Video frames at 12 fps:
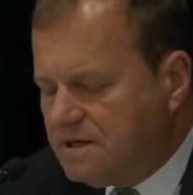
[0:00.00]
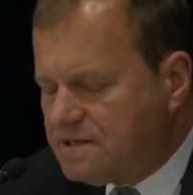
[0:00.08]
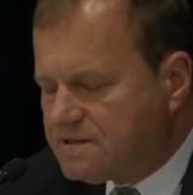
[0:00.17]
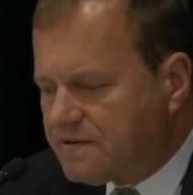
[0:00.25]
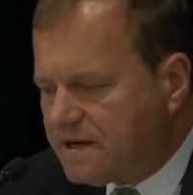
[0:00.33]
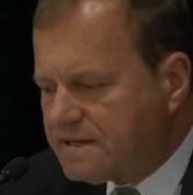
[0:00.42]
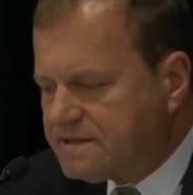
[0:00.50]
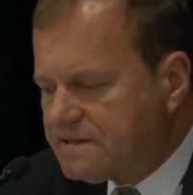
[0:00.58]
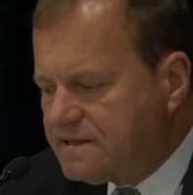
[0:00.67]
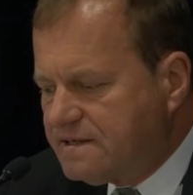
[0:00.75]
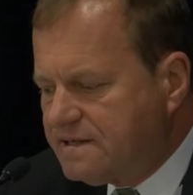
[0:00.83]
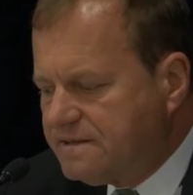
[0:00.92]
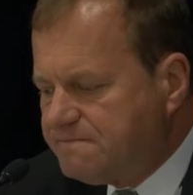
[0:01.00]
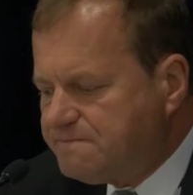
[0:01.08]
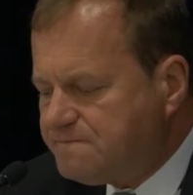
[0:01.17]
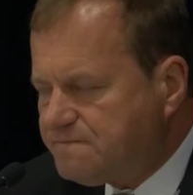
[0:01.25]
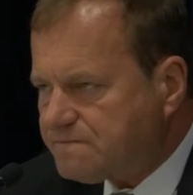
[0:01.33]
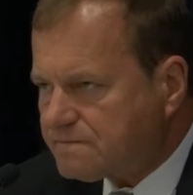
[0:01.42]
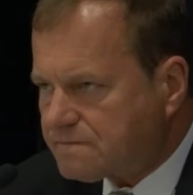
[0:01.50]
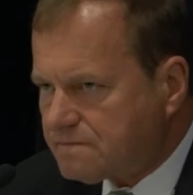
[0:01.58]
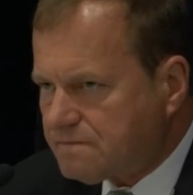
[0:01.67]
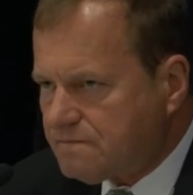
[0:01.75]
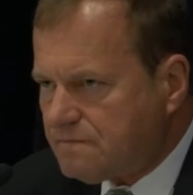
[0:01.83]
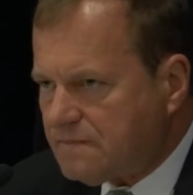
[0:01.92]
So that's the
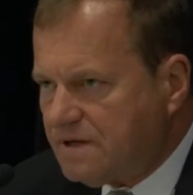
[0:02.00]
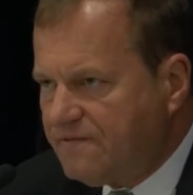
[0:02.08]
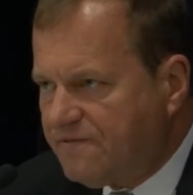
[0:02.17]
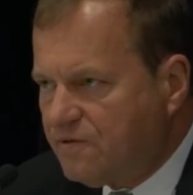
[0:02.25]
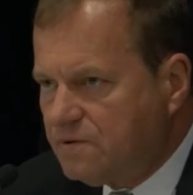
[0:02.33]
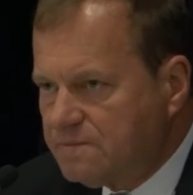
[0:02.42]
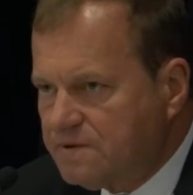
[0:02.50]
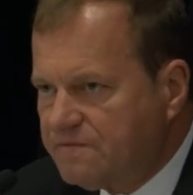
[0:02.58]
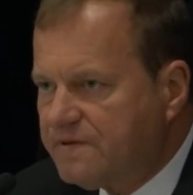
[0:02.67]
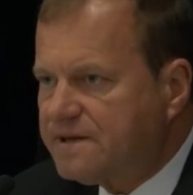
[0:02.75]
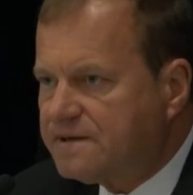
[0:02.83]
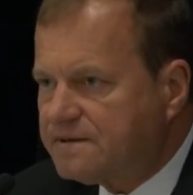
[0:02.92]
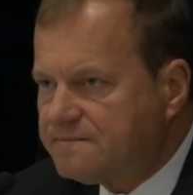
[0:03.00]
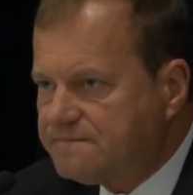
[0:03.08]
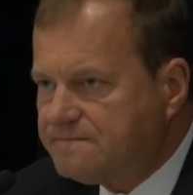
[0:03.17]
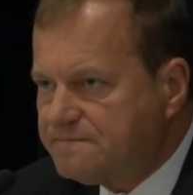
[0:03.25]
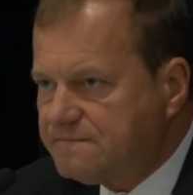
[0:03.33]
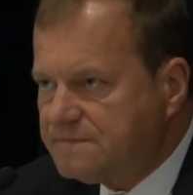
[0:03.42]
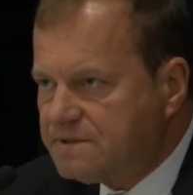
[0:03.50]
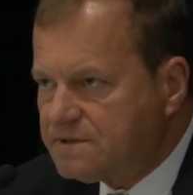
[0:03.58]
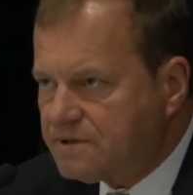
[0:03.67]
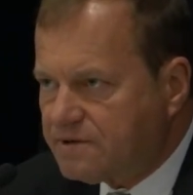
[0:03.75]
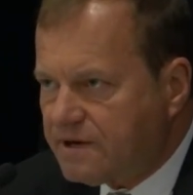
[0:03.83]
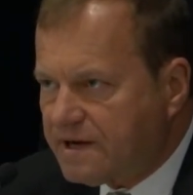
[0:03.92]
informed inventor.
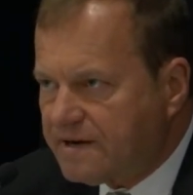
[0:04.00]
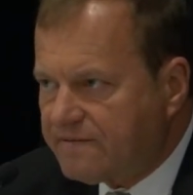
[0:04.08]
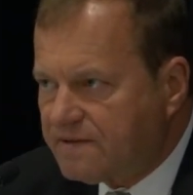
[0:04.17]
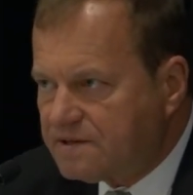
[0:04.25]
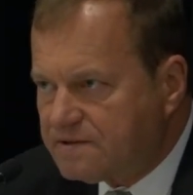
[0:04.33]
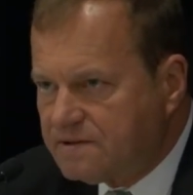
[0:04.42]
So you have the